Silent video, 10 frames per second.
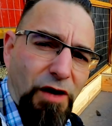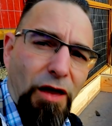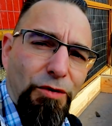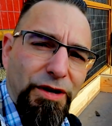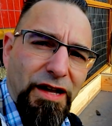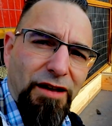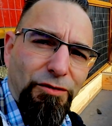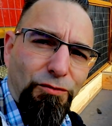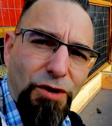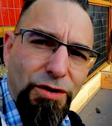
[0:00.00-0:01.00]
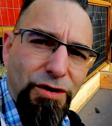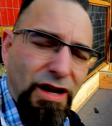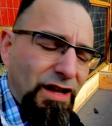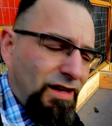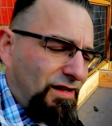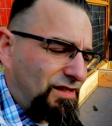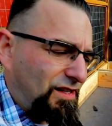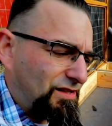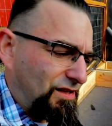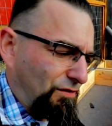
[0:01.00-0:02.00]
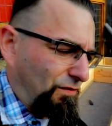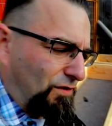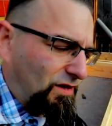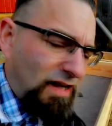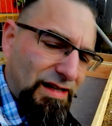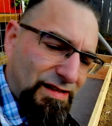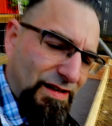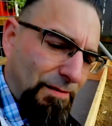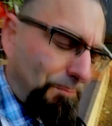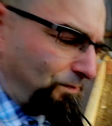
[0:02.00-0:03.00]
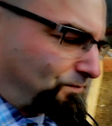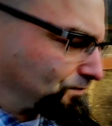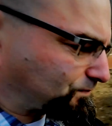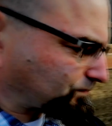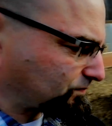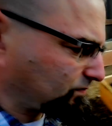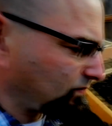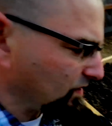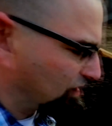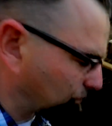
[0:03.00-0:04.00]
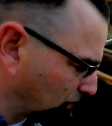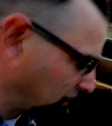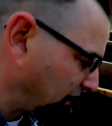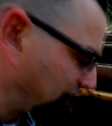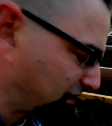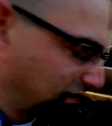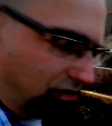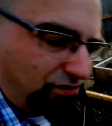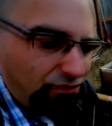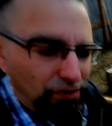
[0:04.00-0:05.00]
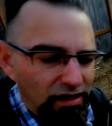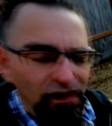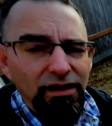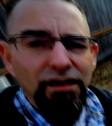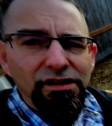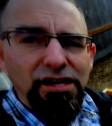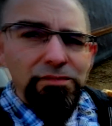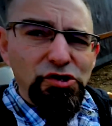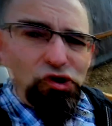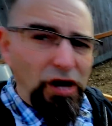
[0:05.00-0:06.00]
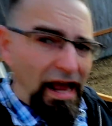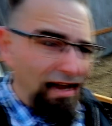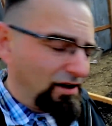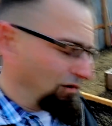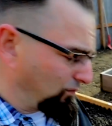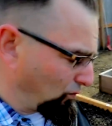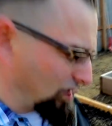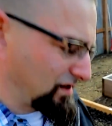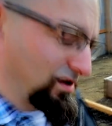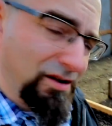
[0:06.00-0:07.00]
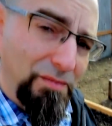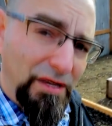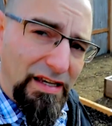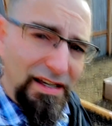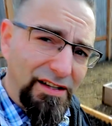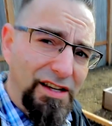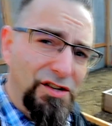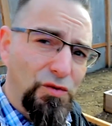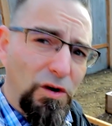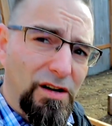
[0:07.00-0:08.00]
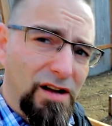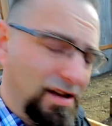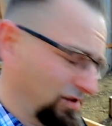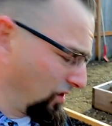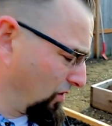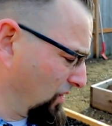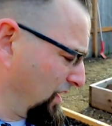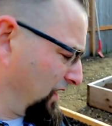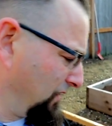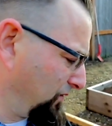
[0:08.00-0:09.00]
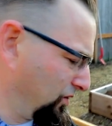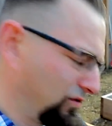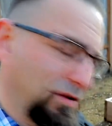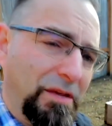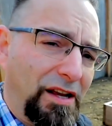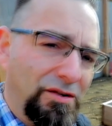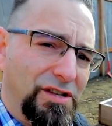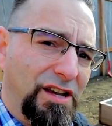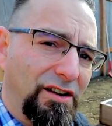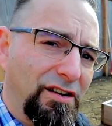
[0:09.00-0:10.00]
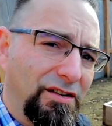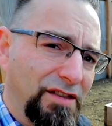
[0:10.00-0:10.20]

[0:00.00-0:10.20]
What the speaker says: following down the road. That's easy to fertilize them. It's really easy to keep track of what's going to be in each one. So if we do tomatoes here